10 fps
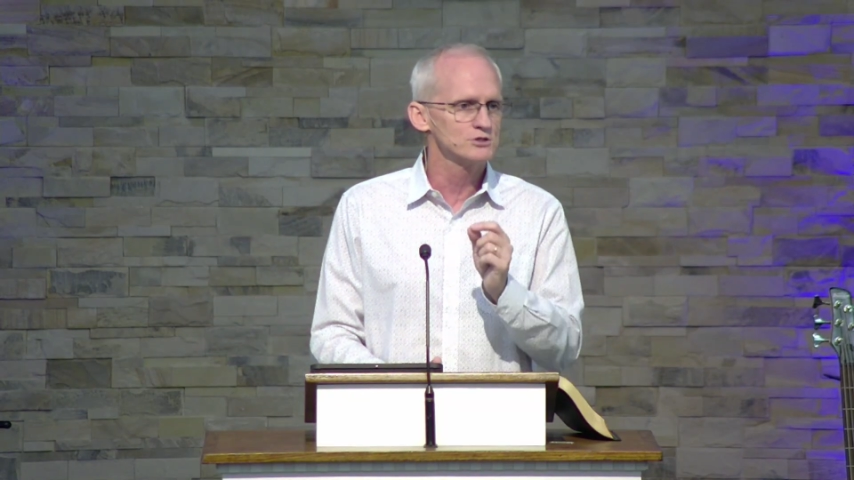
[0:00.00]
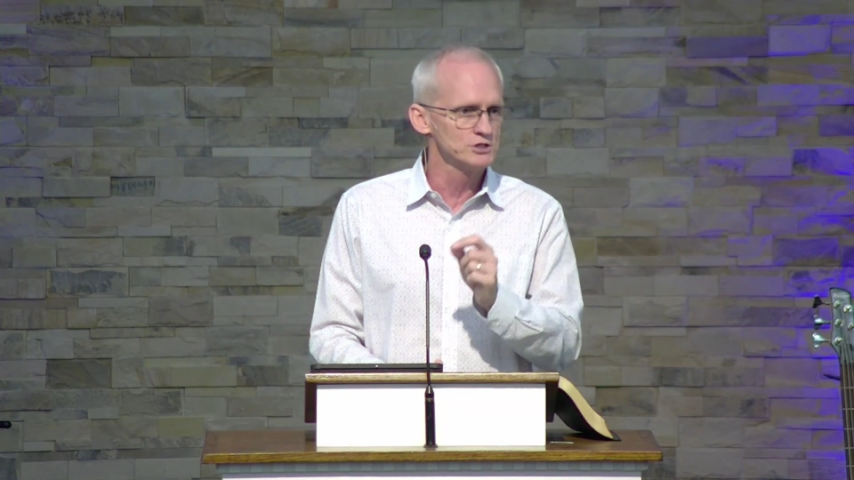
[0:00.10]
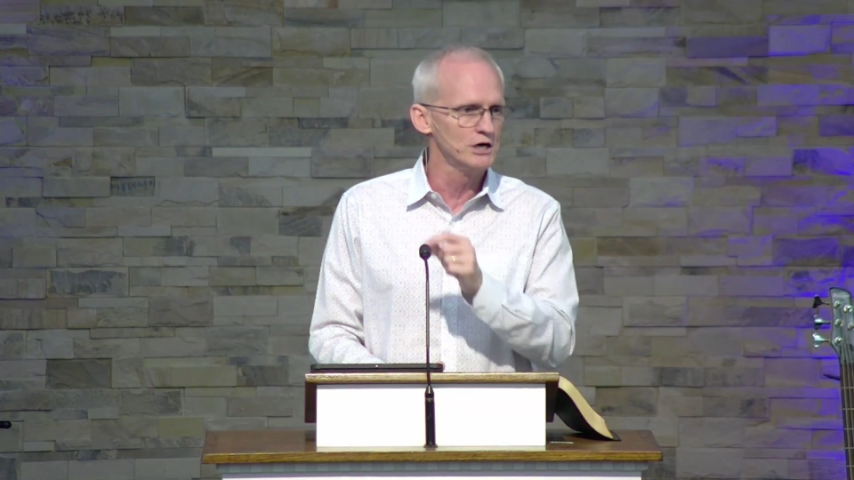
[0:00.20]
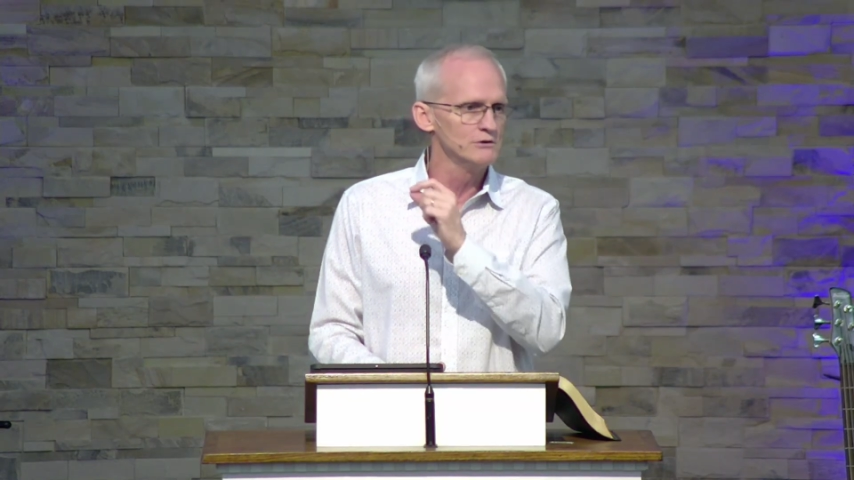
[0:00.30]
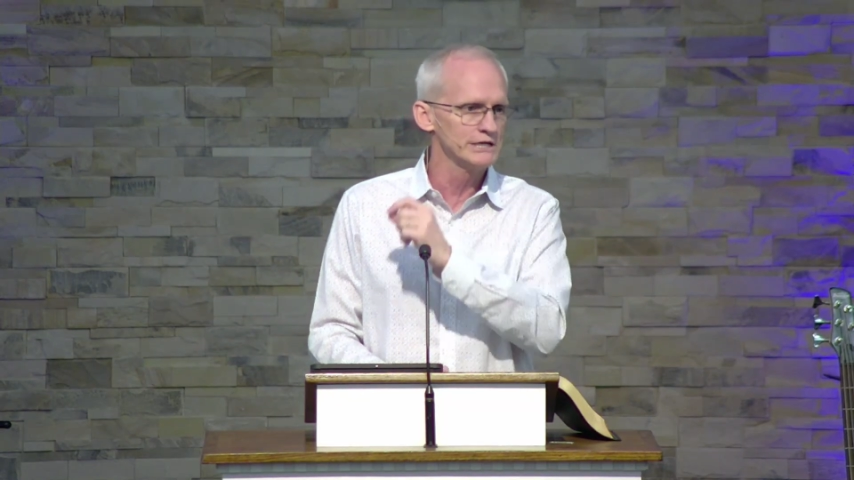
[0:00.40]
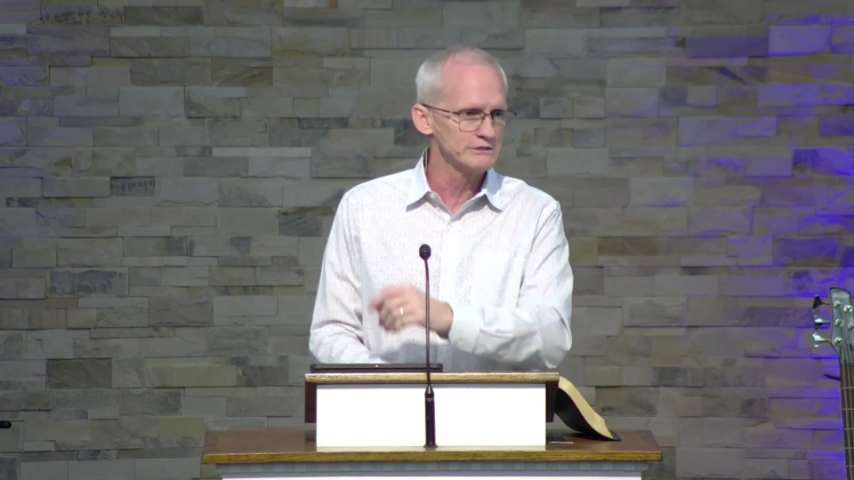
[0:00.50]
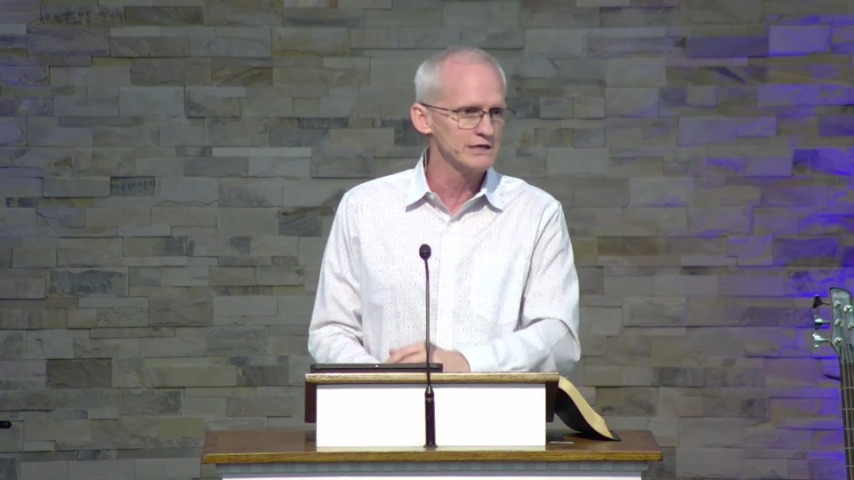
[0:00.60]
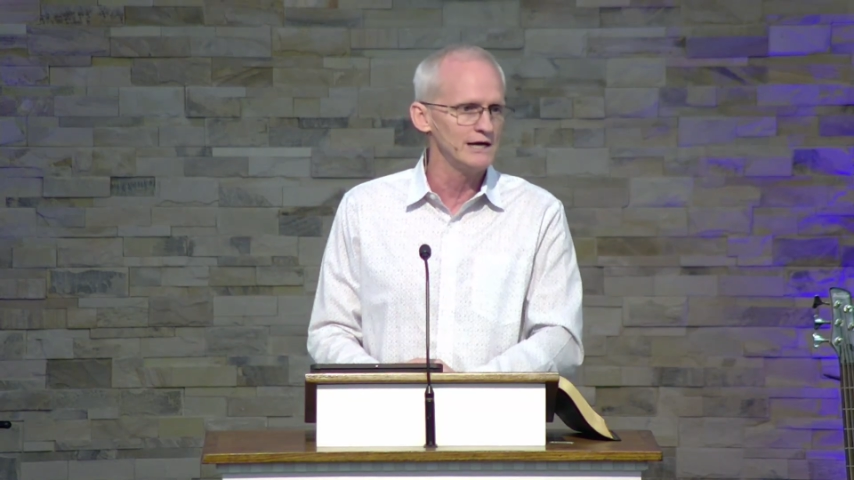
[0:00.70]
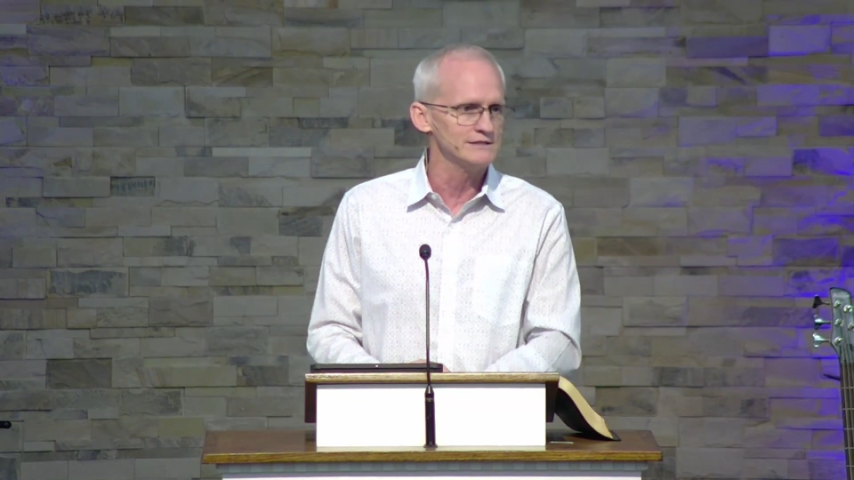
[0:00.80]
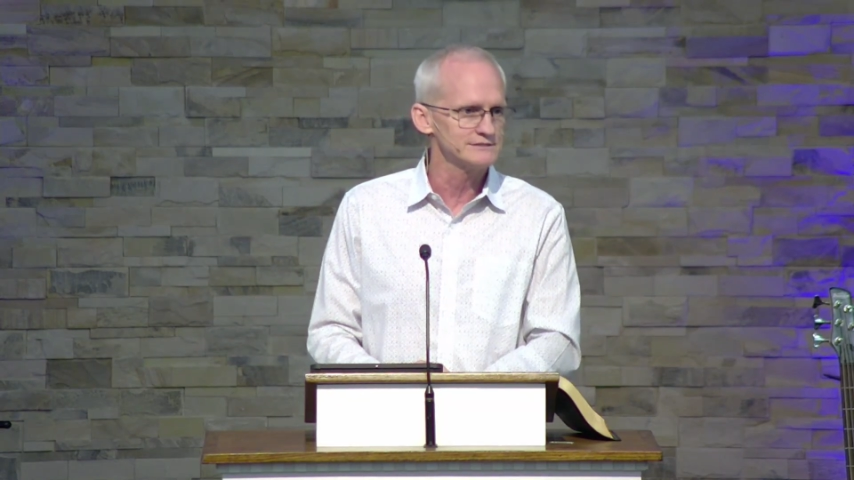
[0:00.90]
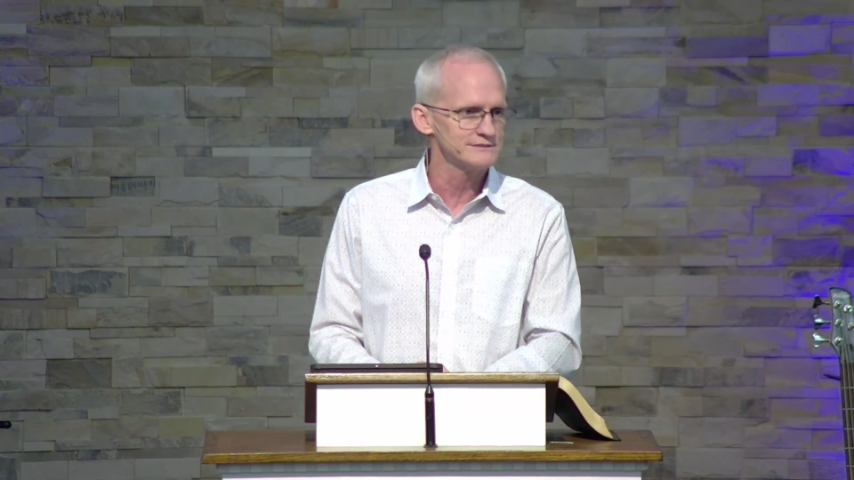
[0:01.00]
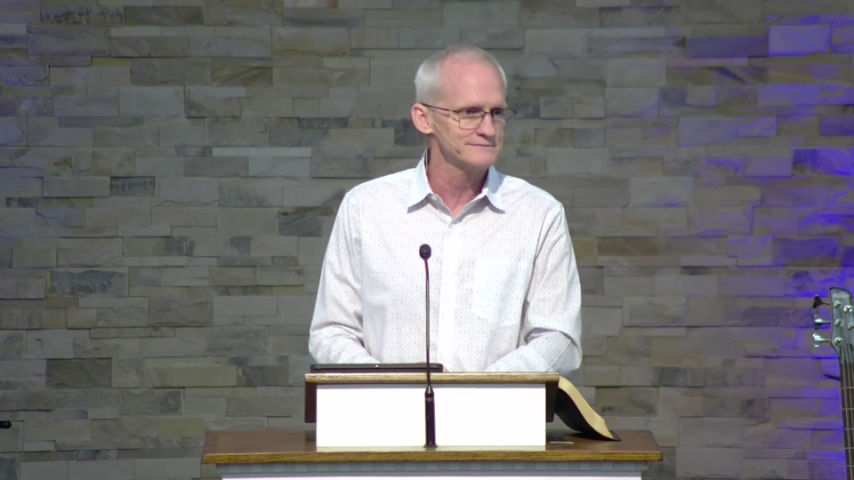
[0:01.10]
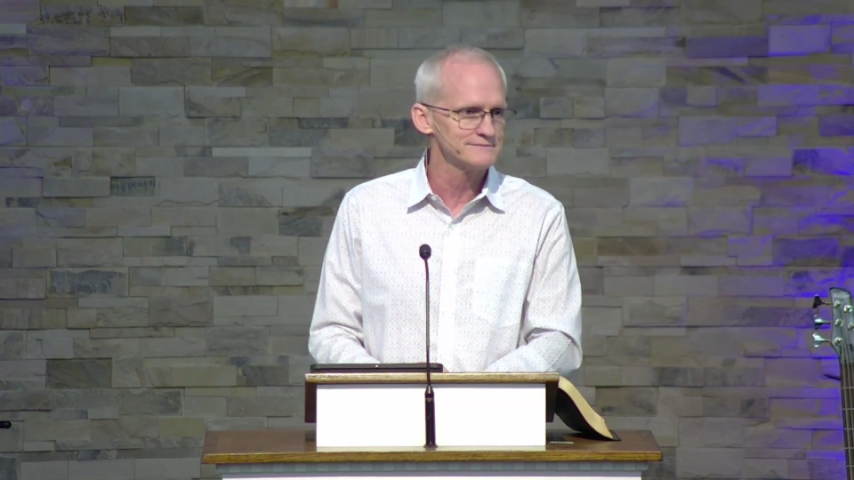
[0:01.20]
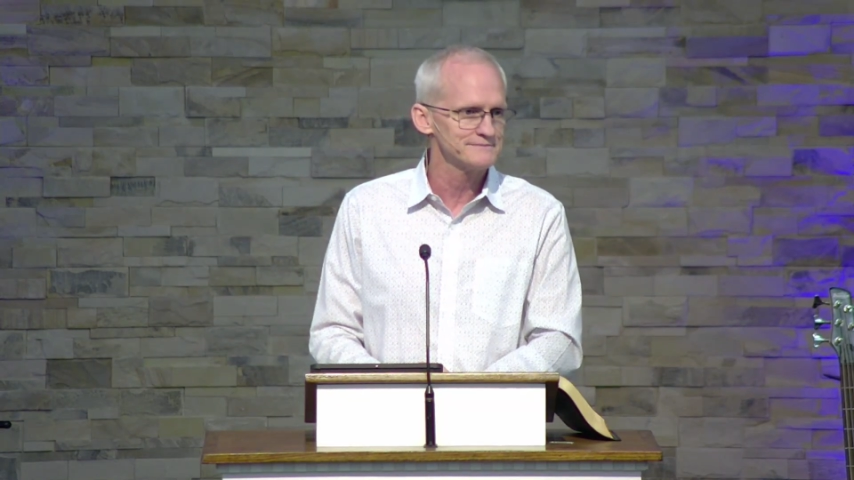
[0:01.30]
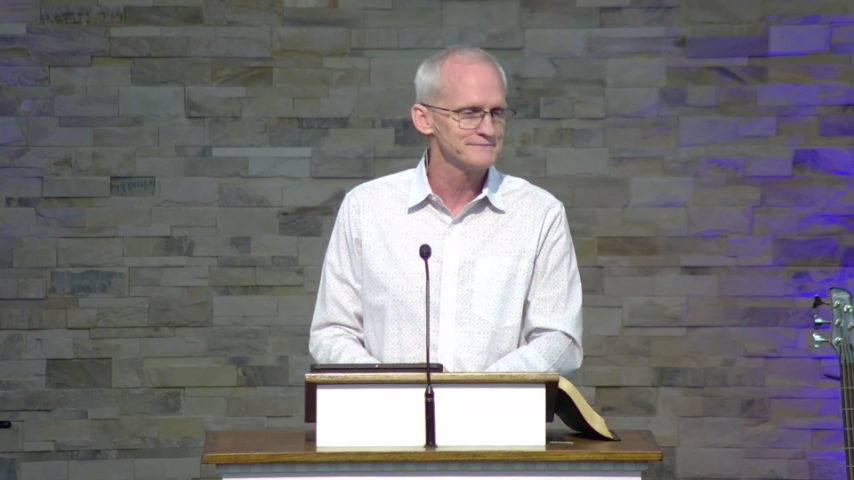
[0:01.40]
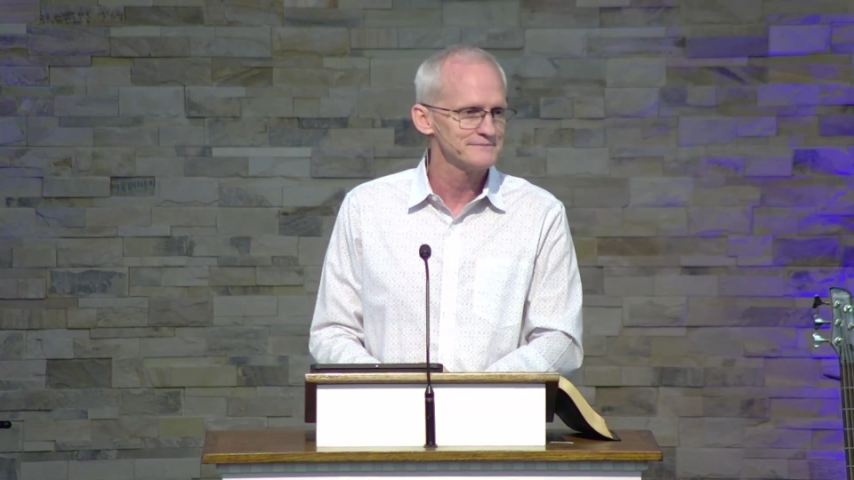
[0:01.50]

to knowing Christ.